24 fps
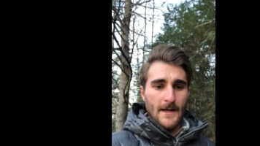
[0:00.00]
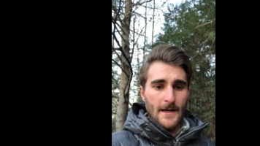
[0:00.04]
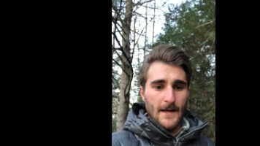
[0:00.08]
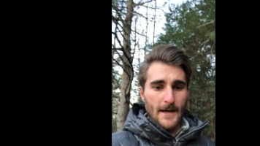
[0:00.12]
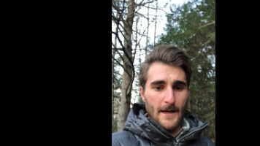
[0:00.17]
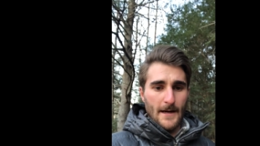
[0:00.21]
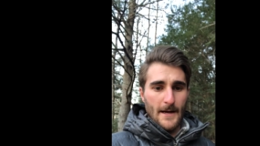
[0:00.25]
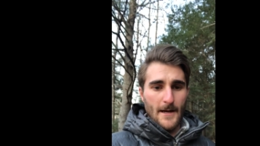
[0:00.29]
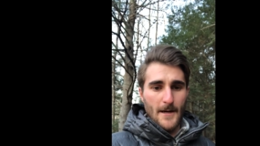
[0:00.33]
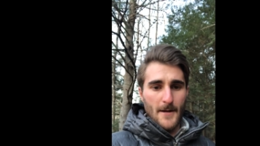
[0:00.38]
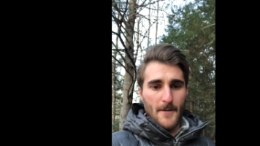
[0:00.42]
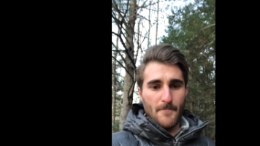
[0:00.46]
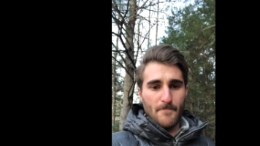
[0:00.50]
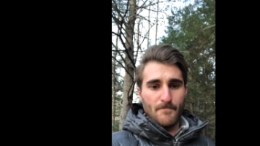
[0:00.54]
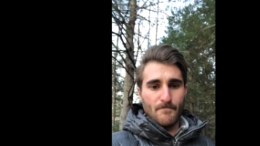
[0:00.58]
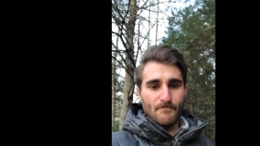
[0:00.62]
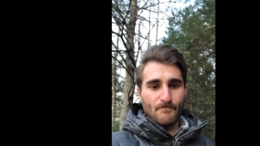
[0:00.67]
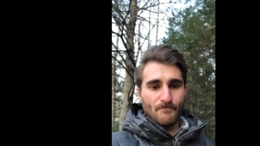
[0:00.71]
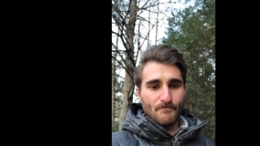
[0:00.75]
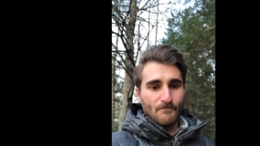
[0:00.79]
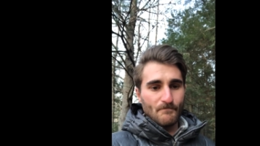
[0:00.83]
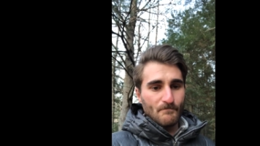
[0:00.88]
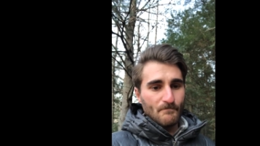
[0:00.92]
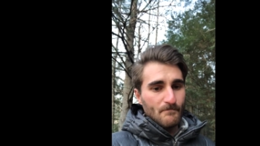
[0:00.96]
Um,
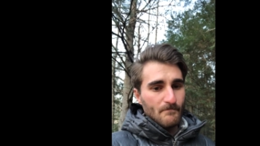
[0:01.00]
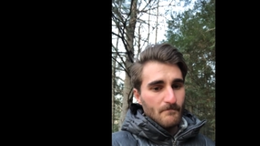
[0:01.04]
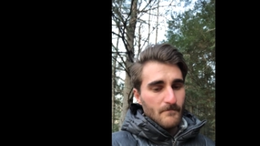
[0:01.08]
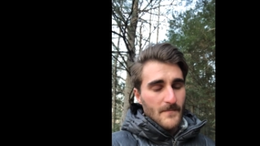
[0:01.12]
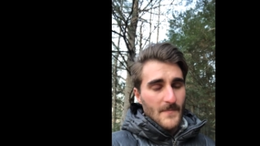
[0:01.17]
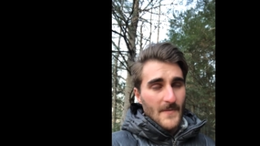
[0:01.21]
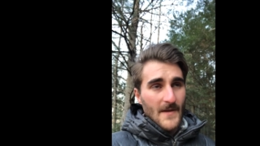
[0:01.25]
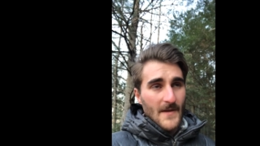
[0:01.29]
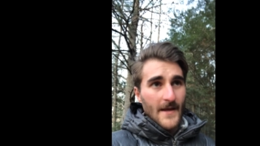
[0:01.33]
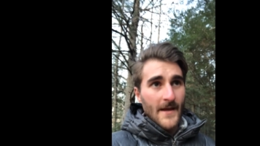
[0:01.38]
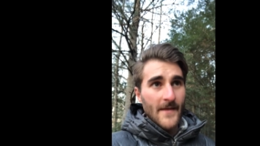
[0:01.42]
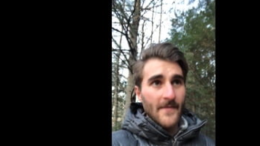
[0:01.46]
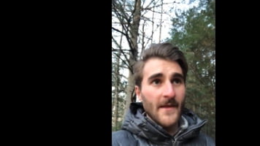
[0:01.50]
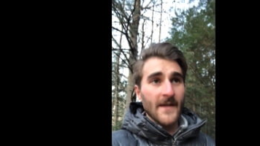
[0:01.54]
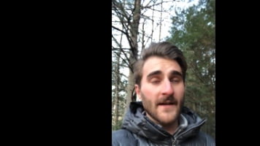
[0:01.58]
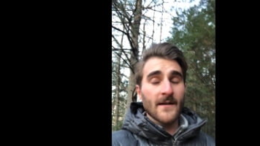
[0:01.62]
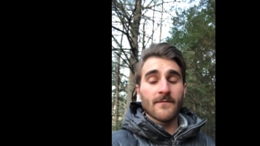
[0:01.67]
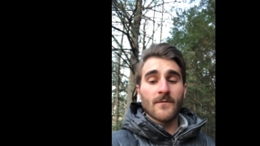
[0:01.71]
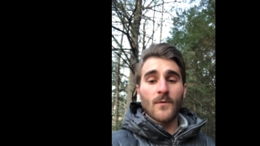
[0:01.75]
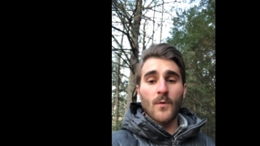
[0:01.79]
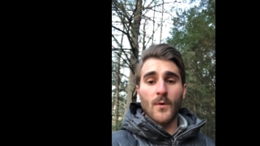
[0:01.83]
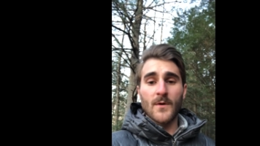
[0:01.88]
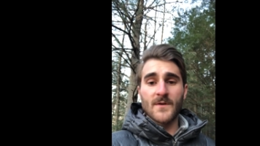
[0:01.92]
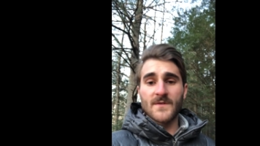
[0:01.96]
and then,
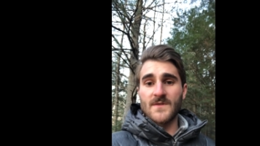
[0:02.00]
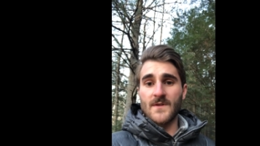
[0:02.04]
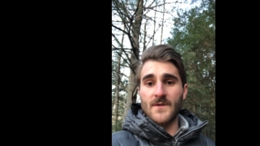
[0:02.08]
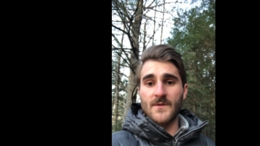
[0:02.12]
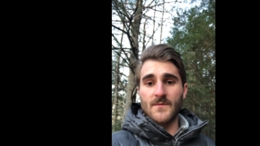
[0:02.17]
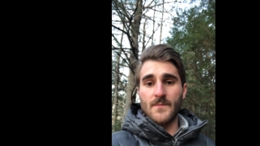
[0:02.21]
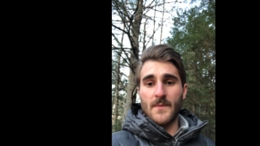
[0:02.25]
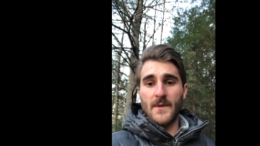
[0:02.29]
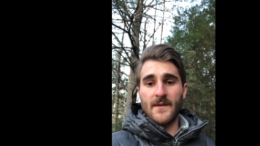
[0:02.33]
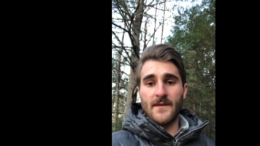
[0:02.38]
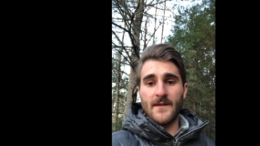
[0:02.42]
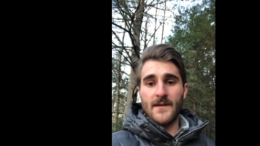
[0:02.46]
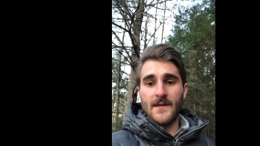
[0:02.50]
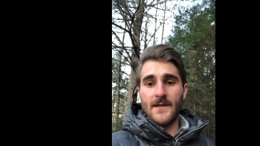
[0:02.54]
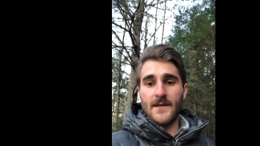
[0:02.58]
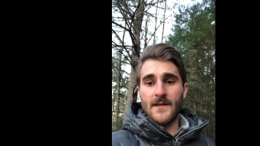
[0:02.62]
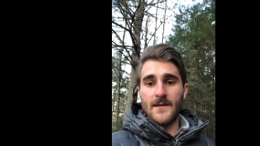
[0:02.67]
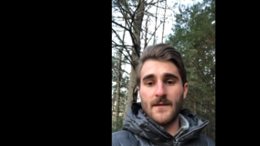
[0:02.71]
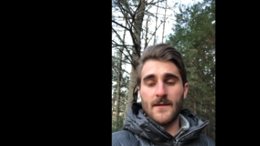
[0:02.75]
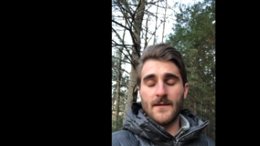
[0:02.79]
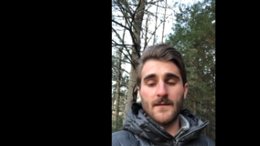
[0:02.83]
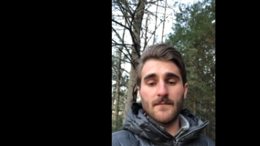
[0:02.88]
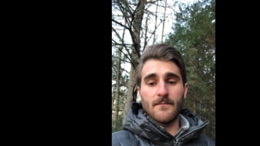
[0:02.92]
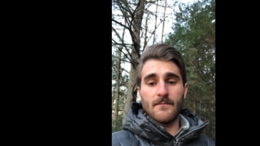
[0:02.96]
of course, there's been
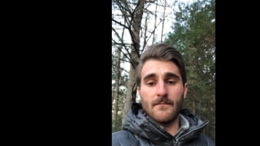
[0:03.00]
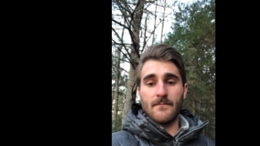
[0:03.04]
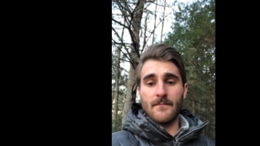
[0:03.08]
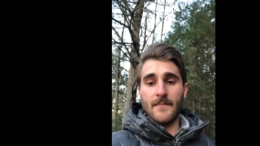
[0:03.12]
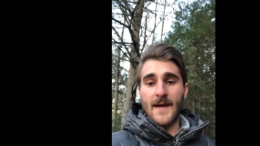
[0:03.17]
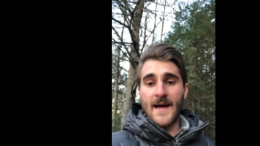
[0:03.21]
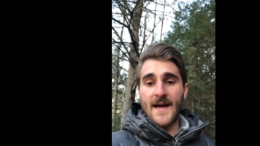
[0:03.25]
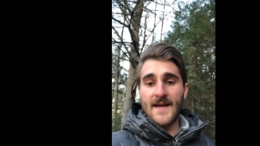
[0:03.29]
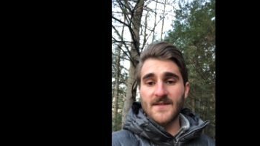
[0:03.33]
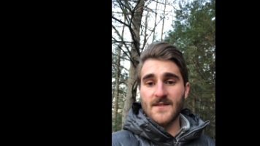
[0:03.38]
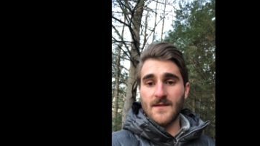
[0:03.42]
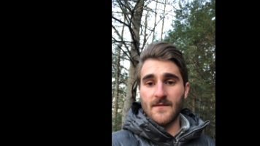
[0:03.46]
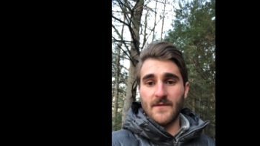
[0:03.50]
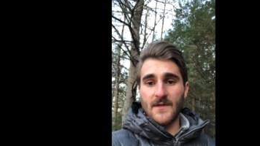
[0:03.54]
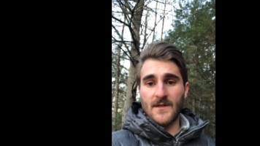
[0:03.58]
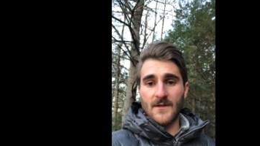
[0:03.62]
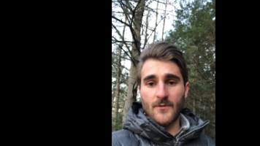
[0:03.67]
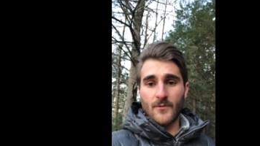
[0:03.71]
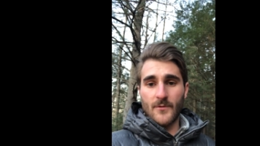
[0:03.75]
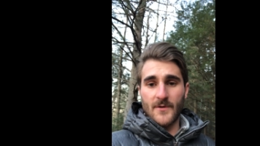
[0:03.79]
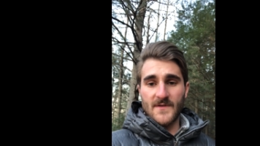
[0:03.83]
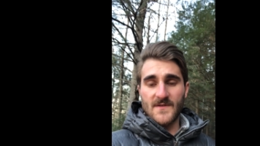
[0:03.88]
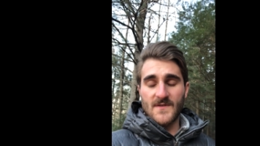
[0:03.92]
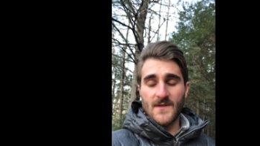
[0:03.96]
the massive
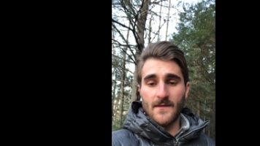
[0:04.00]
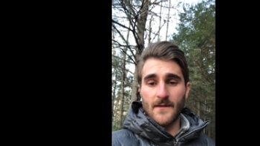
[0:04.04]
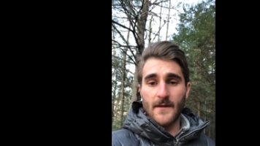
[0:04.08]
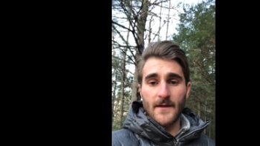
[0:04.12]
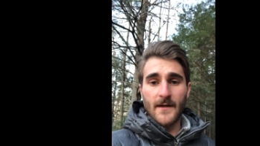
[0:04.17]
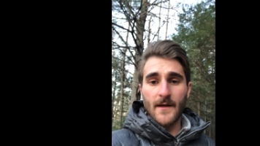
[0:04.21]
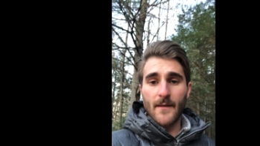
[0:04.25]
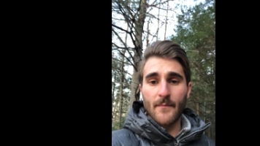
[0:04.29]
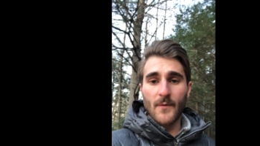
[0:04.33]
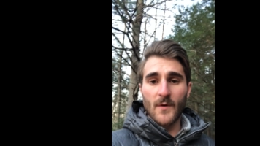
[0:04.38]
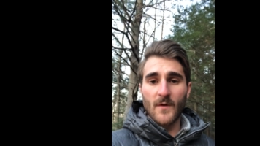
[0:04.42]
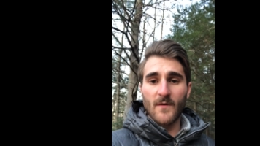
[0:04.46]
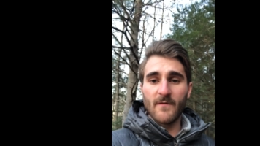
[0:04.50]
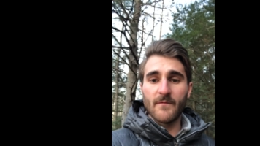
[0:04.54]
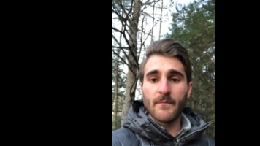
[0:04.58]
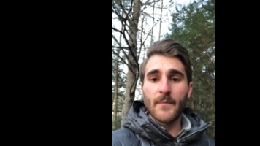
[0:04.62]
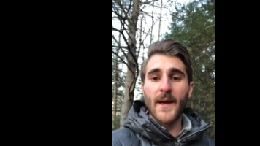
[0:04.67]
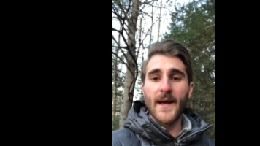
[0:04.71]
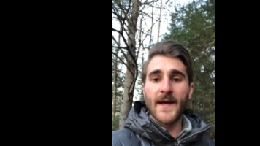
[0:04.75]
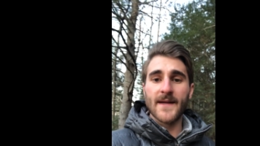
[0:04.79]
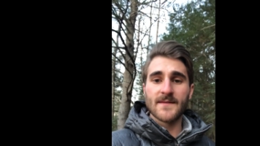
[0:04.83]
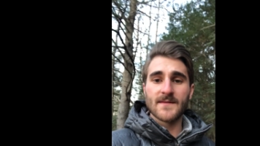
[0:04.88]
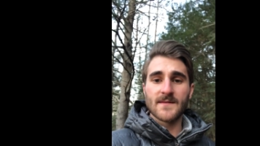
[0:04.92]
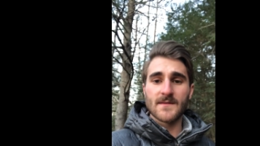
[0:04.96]
increase in the number of
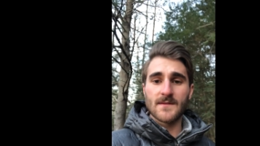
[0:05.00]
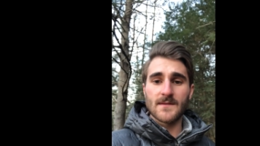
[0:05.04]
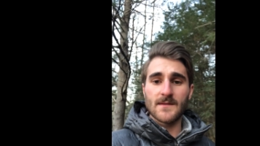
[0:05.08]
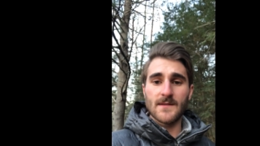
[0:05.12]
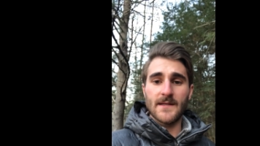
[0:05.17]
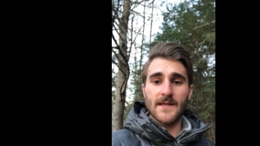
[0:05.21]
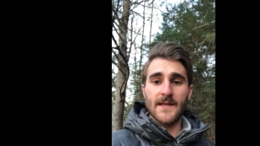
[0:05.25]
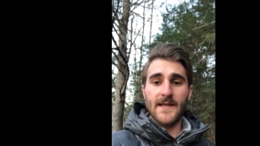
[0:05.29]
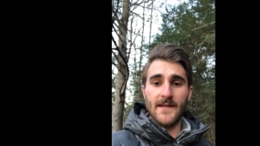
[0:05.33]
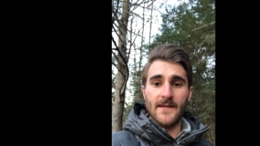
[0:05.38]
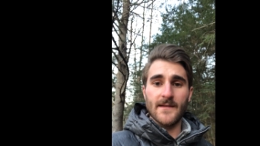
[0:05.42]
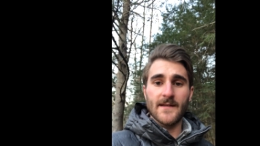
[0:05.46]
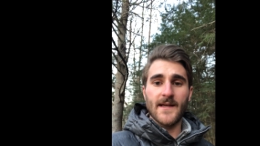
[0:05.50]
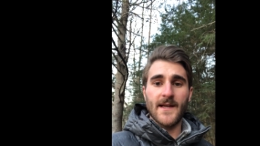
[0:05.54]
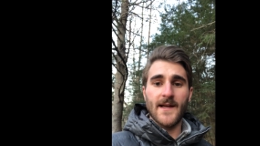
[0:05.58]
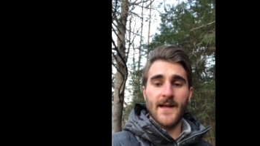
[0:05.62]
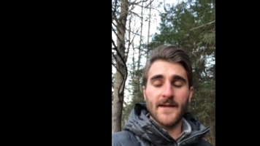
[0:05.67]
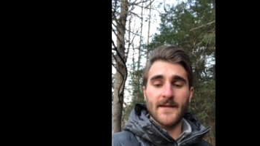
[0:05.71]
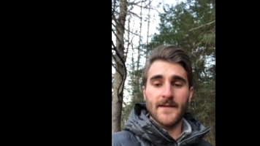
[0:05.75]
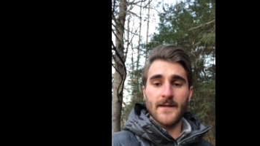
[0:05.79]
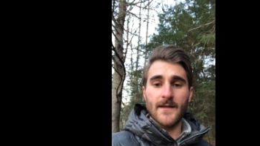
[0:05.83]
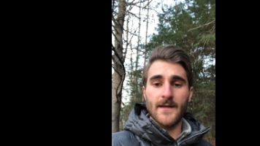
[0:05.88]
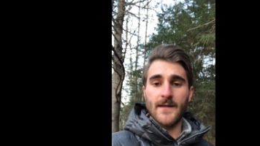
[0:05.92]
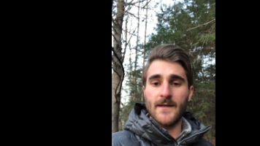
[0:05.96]
pets in
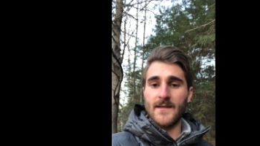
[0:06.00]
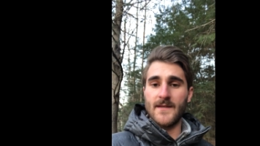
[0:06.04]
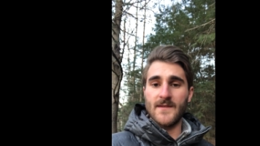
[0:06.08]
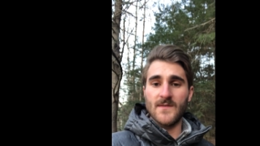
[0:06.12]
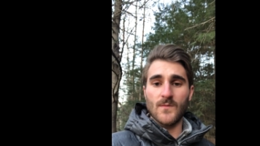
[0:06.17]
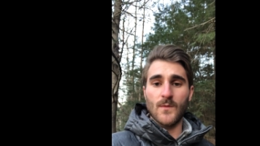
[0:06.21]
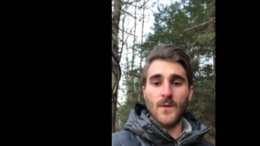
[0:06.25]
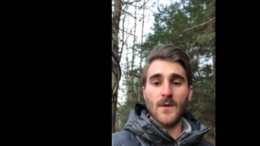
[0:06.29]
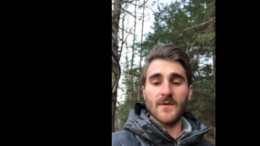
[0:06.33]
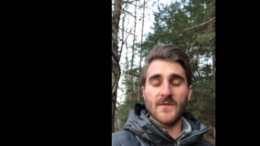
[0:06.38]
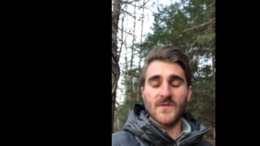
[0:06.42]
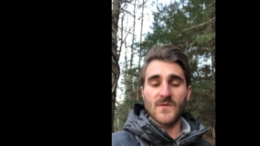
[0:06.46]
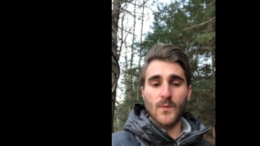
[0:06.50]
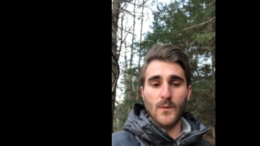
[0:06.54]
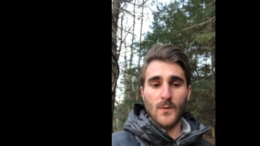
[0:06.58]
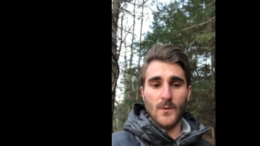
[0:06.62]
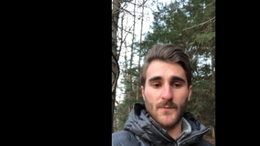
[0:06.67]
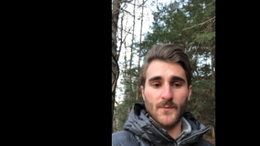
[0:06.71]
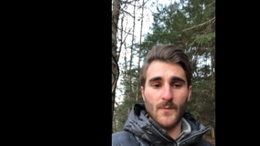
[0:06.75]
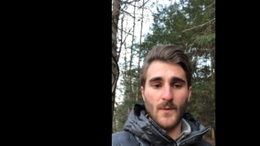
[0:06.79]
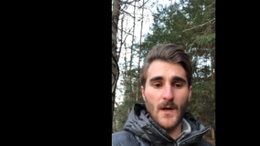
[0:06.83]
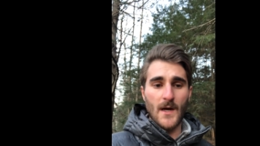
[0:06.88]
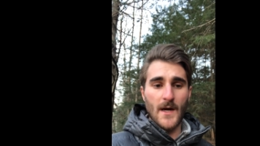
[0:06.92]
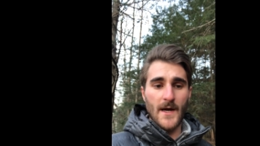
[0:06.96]
Canada as well as
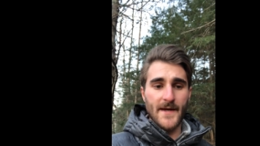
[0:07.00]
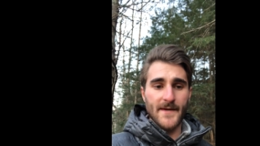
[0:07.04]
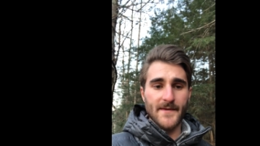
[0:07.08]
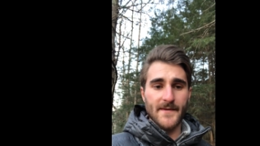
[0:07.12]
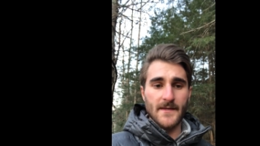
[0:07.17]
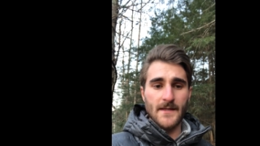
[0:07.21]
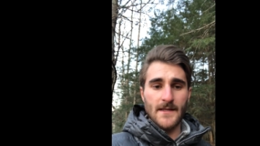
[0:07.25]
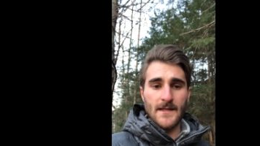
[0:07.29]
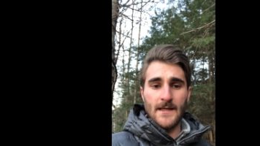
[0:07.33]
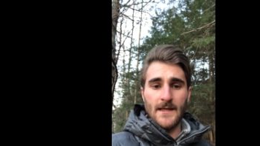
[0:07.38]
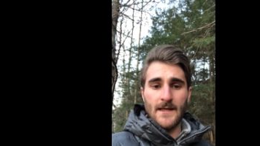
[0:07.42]
worldwide.